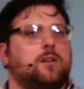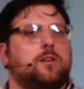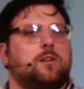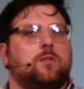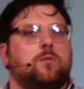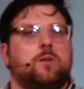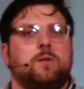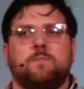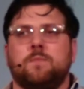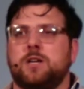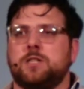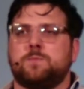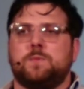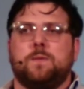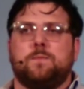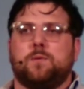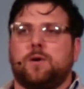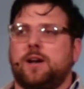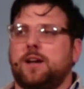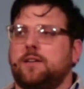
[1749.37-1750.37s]
We must be
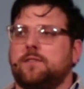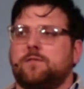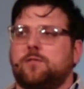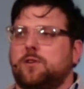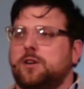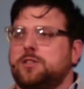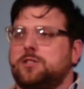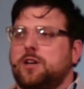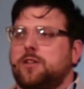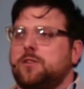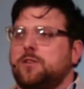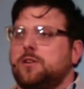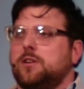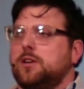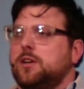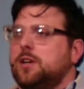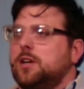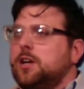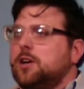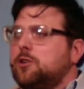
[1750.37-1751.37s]
praying for each other.
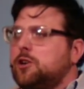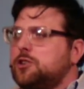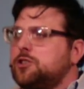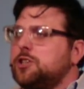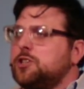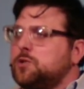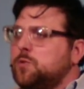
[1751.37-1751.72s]
Christians,